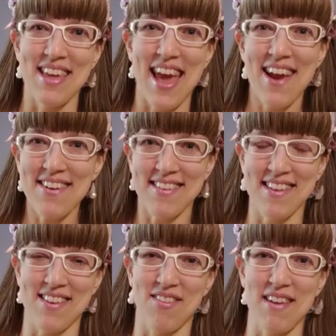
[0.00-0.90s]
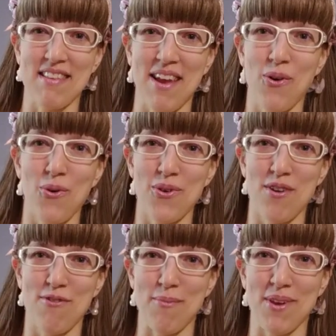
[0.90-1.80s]
the hair accessories I
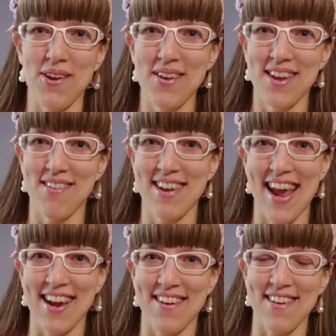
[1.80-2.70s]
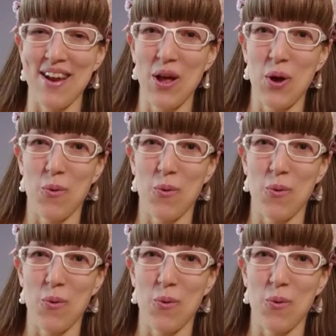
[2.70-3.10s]
ordered from Cutie Creator